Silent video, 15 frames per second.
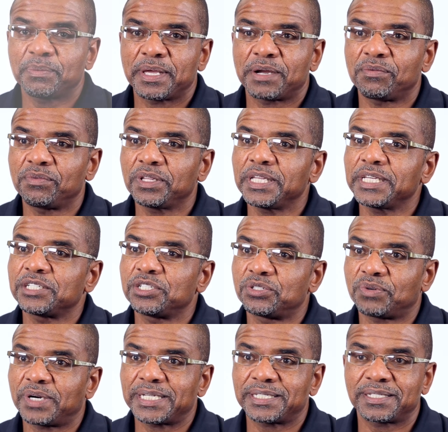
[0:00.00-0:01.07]
that really
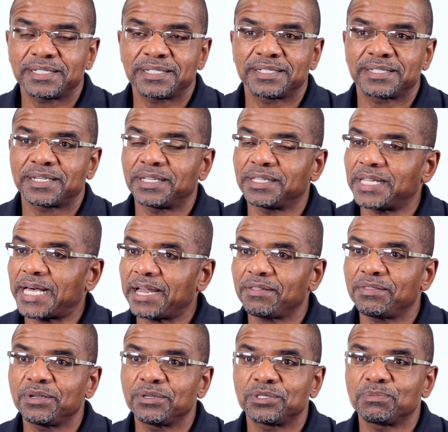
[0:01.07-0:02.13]
addresses a lot
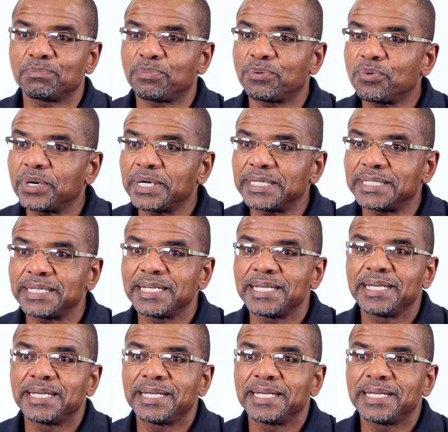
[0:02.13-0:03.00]
of those important